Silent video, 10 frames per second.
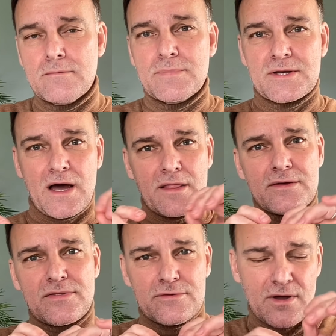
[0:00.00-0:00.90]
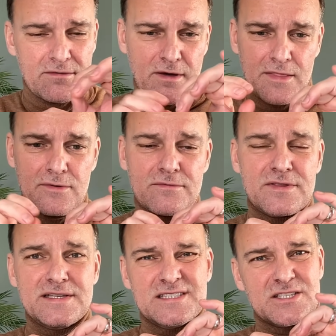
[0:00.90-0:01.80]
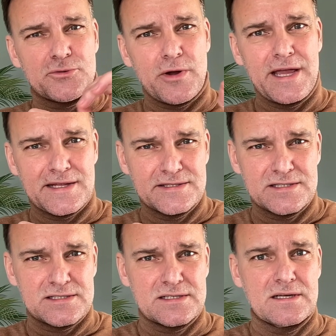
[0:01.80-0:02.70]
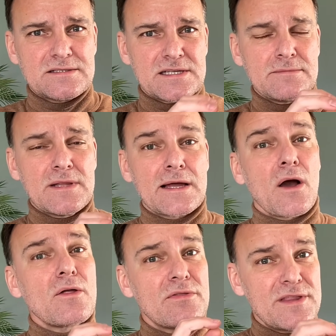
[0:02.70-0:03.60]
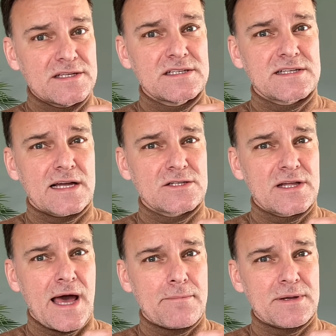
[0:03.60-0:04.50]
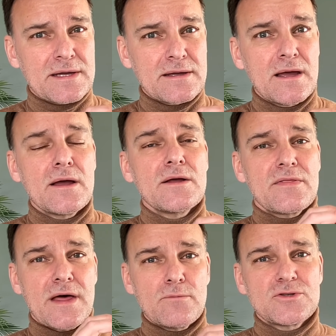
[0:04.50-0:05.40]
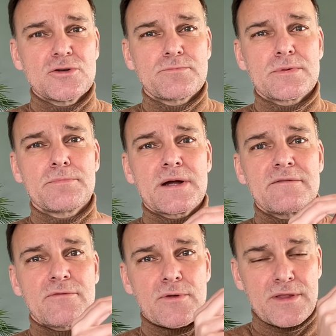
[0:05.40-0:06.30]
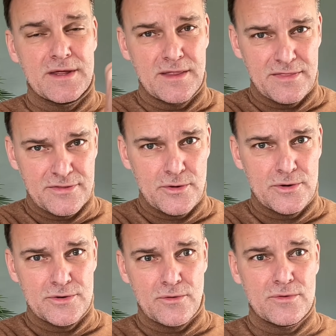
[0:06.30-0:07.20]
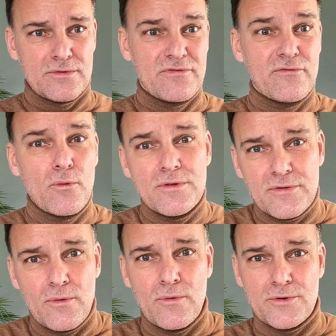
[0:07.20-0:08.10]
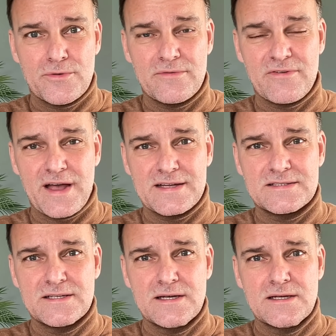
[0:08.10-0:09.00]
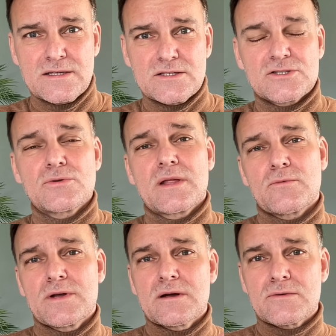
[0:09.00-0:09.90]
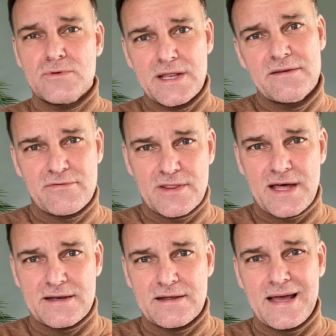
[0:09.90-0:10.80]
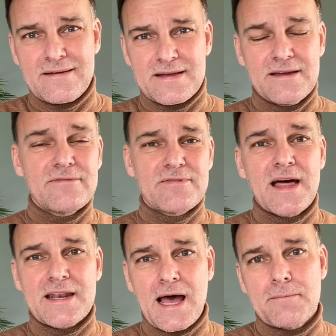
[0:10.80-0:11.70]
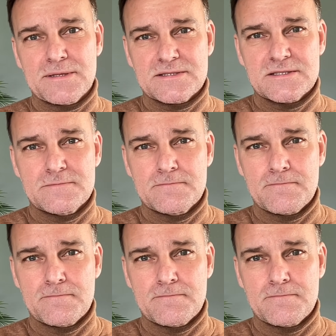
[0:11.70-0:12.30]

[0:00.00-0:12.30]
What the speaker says: But other of these strains seem like this is actually happening, then we should prepare for the third or the fourth order effect so that we are ready for that, if that happens.